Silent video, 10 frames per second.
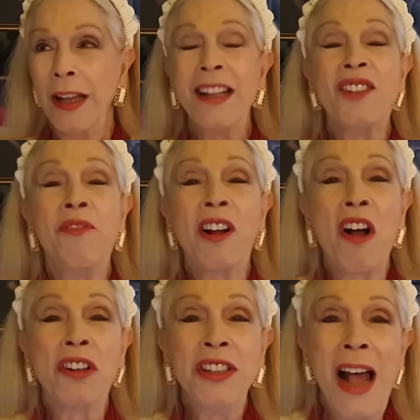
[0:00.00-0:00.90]
It's
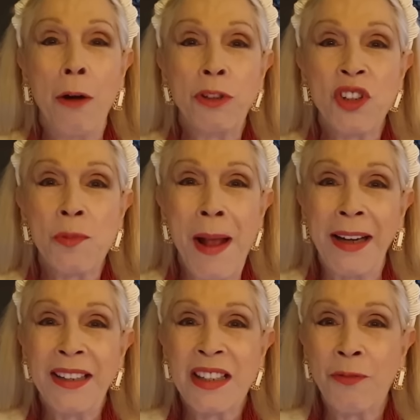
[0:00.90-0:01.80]
forgotten how to
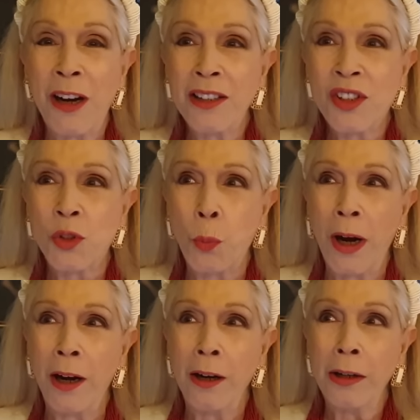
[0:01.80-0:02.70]
spell its first
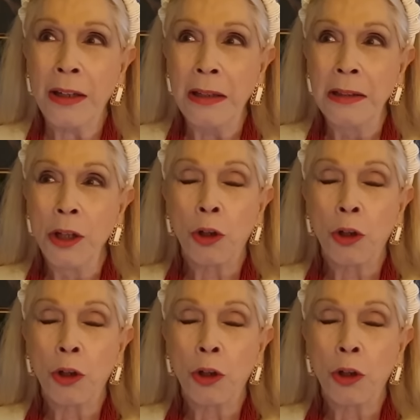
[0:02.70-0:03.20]
word.